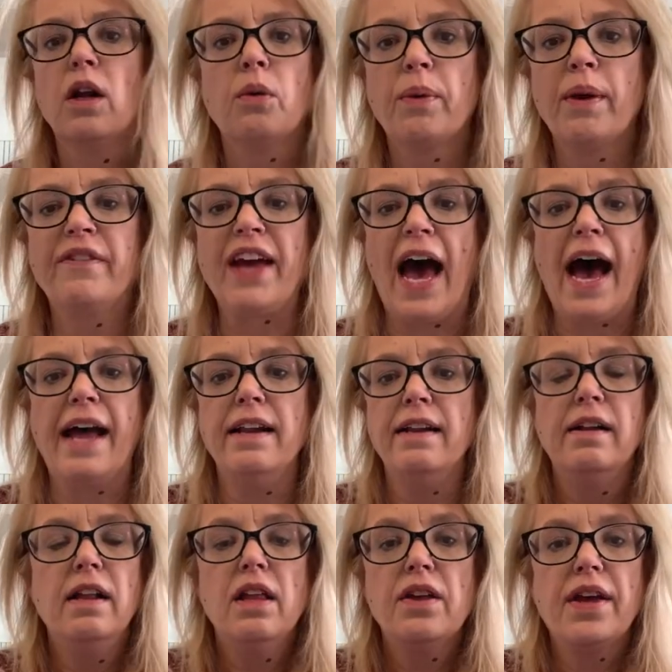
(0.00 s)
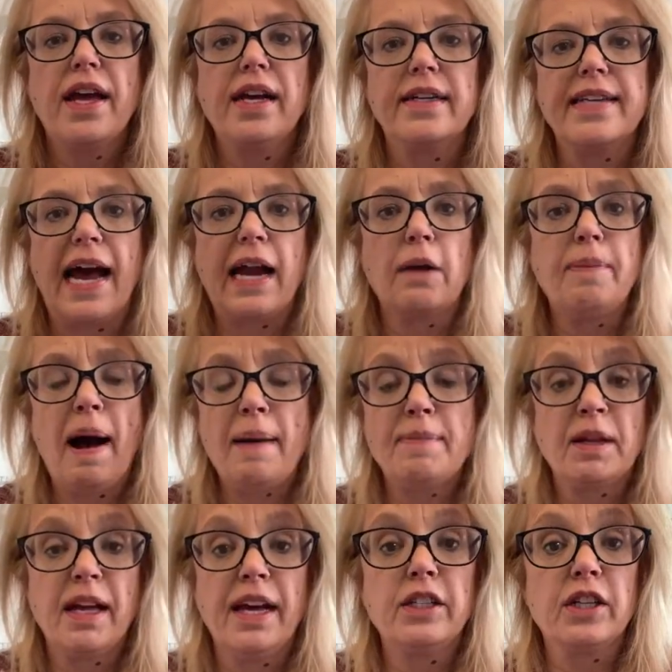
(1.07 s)
We've got an entire
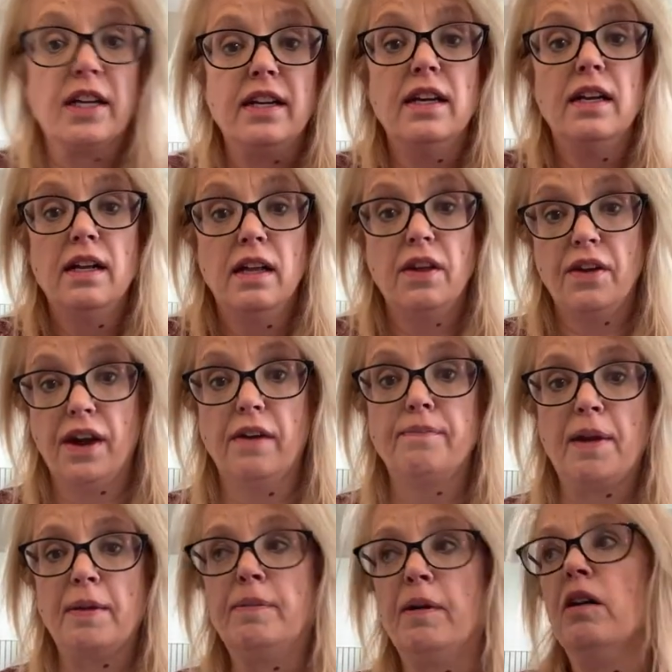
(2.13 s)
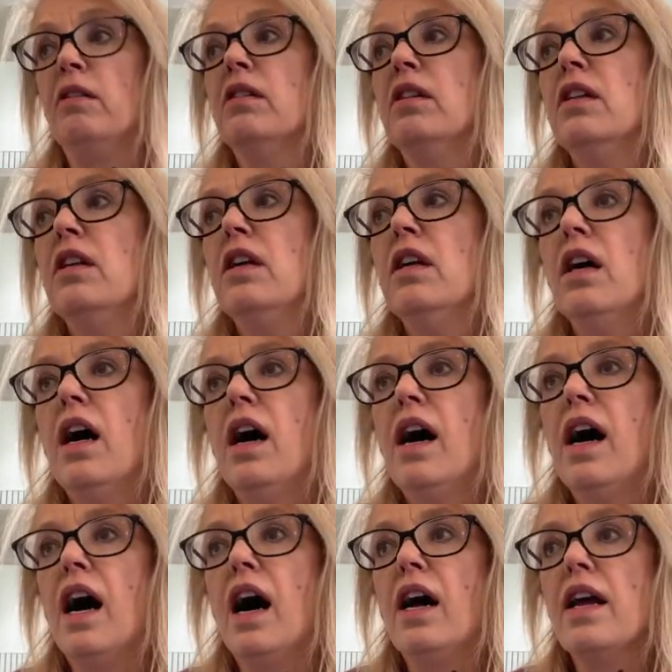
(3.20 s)
population of people
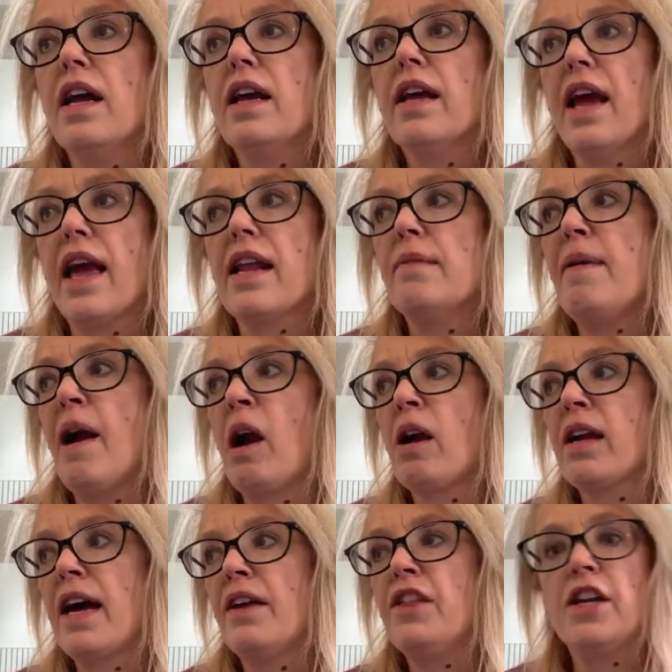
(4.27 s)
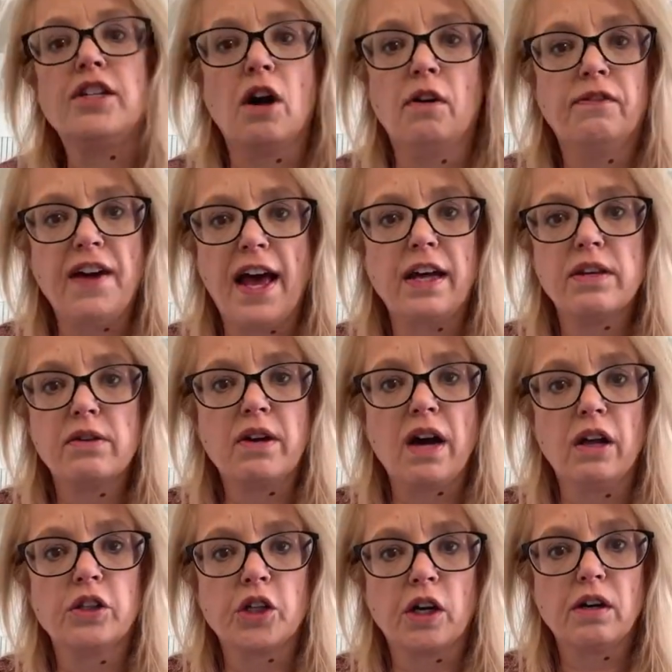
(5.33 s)
in America that don't value
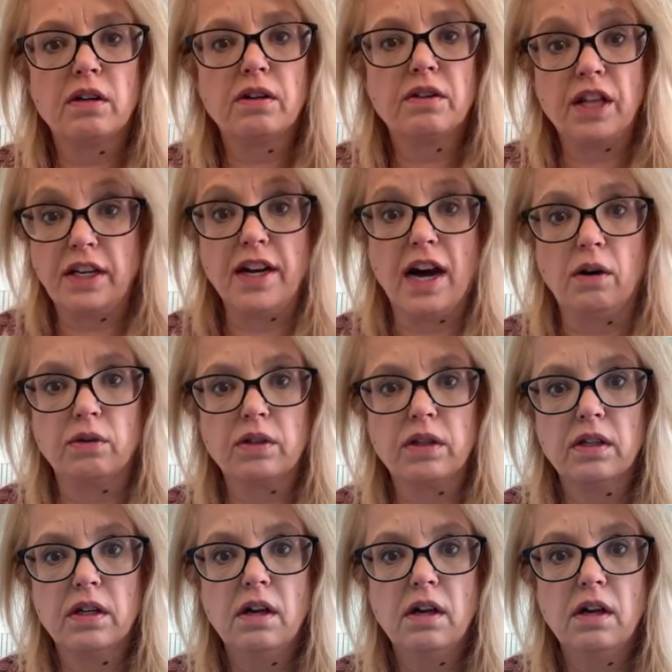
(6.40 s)
culture. They don't.